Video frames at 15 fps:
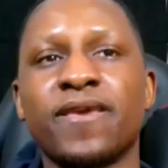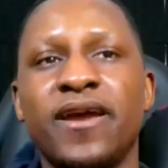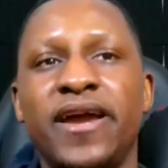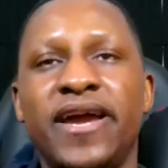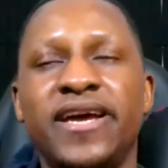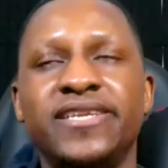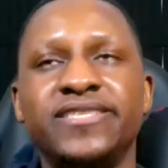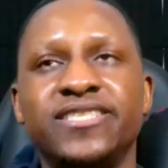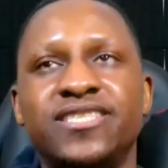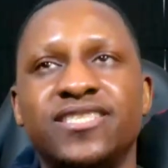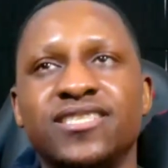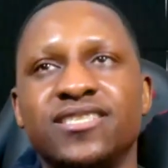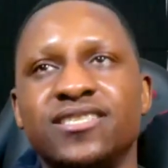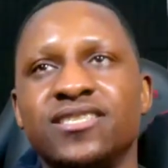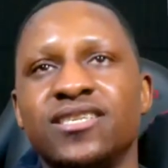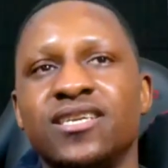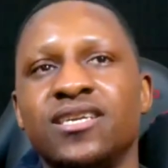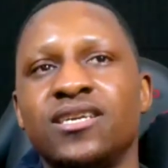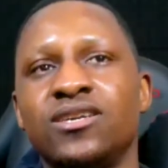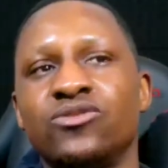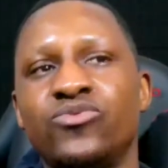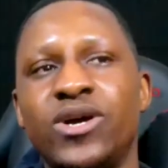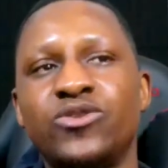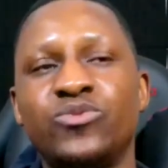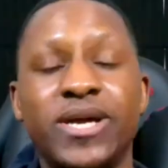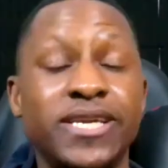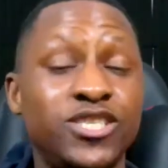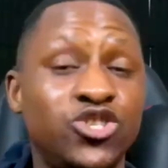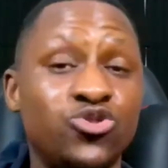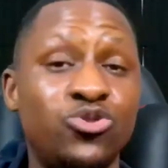And right away,
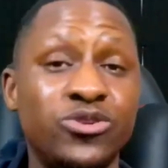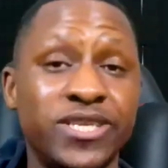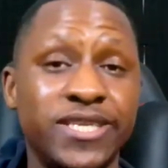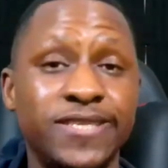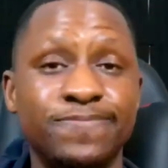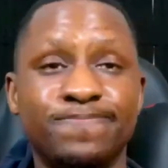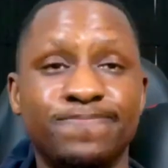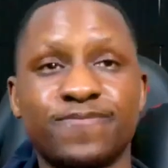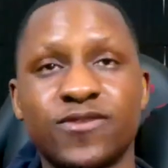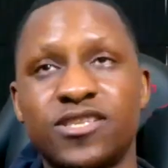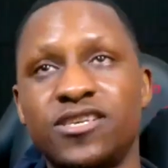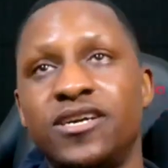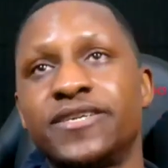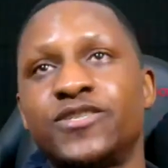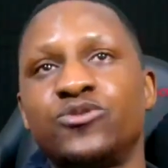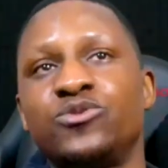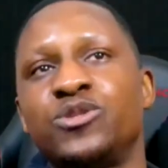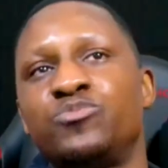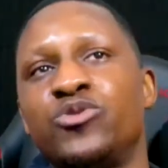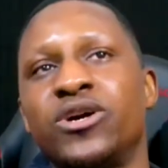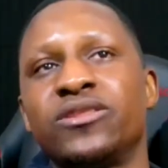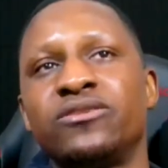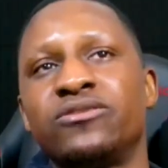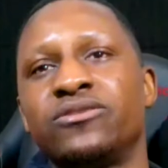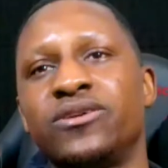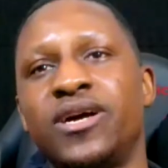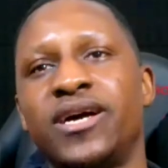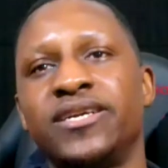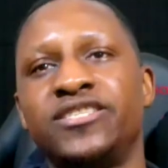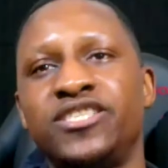Jordy talks to his
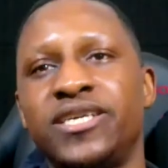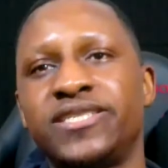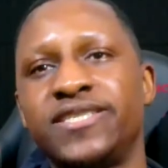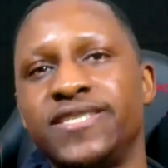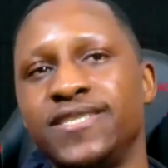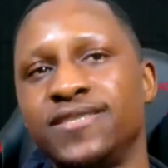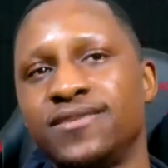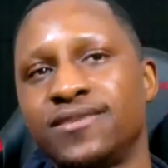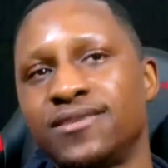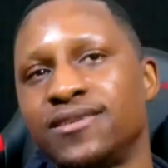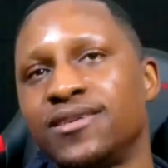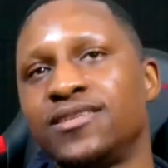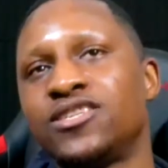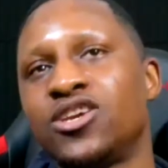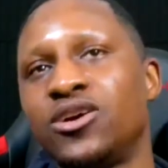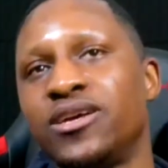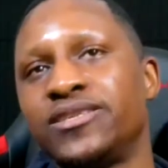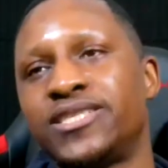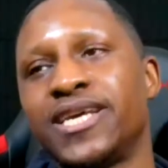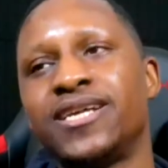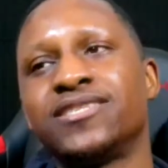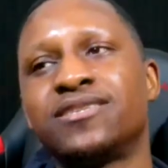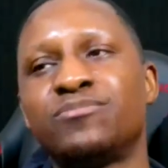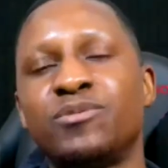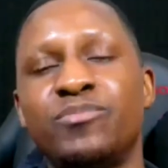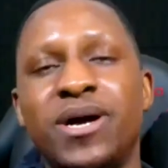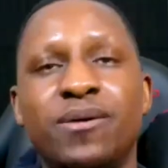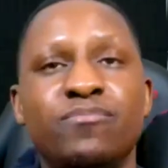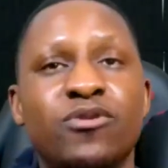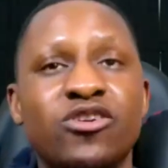brother Jesse, tells him
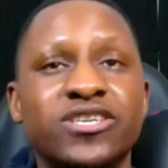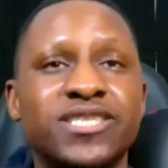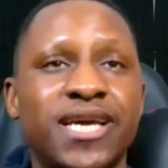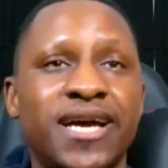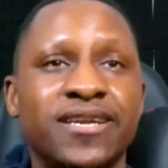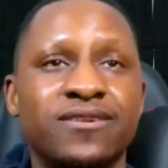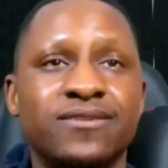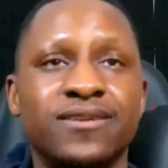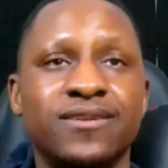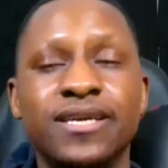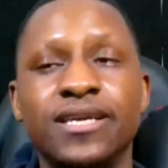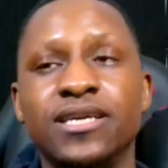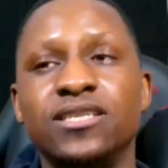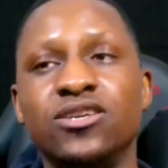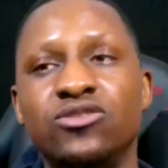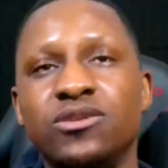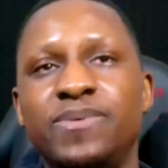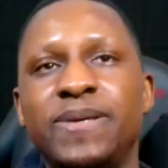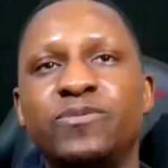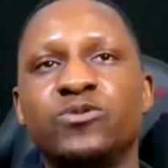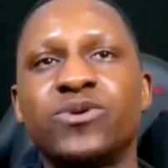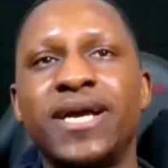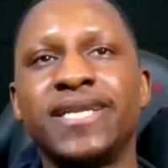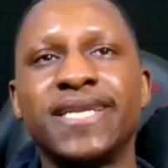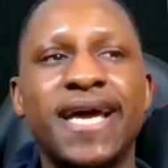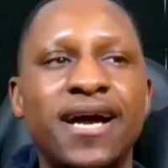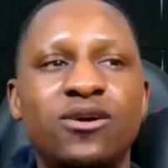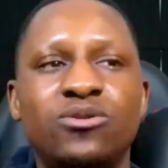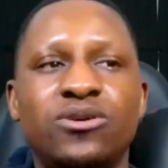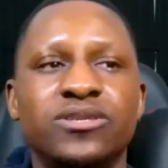about Mark's idol. The only people right
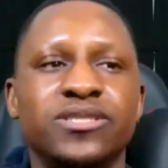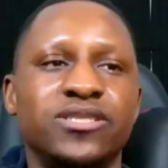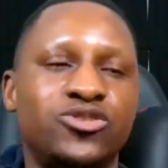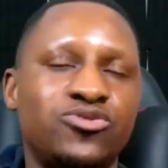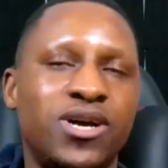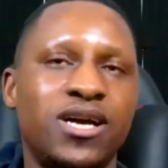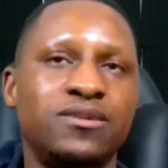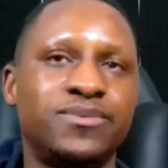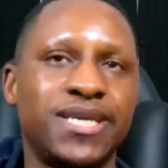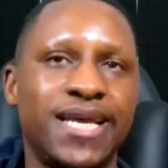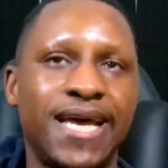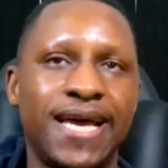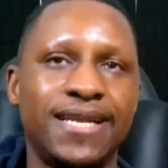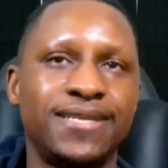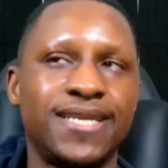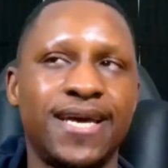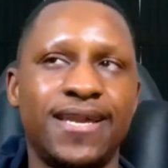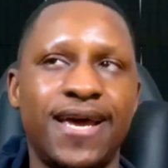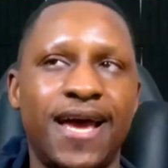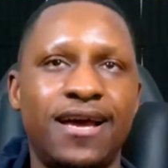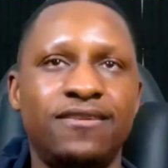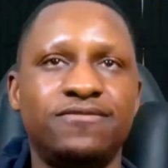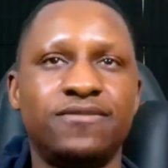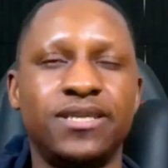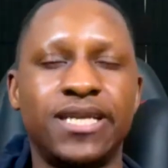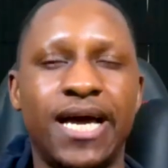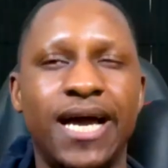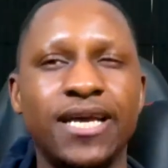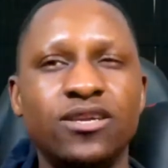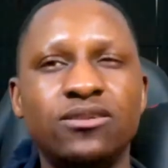now on the tribes that have an
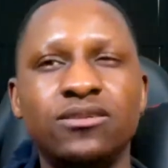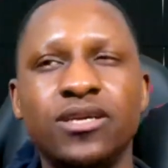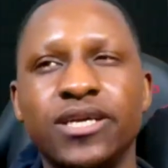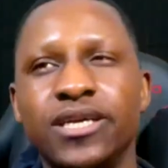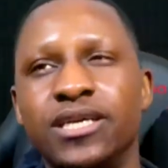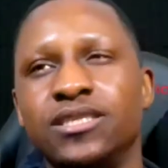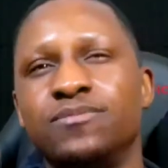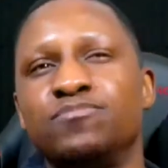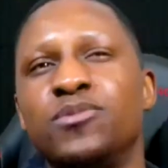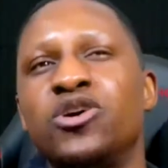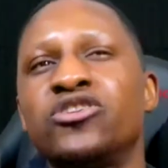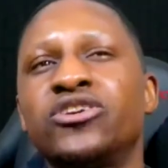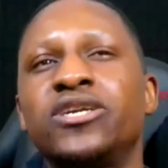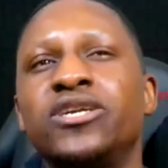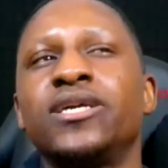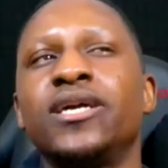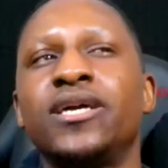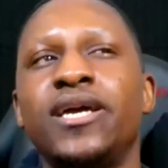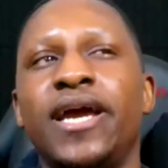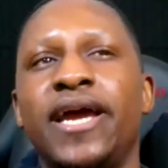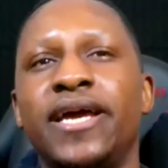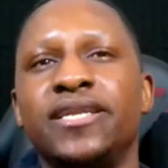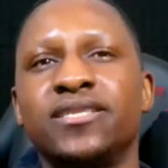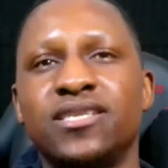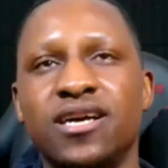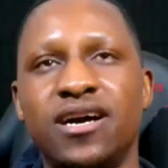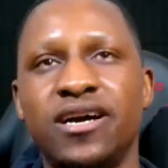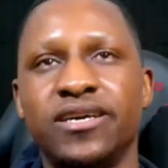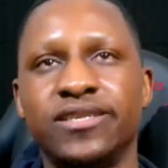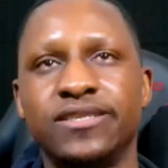idol is Mark and
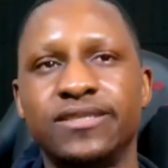Khan.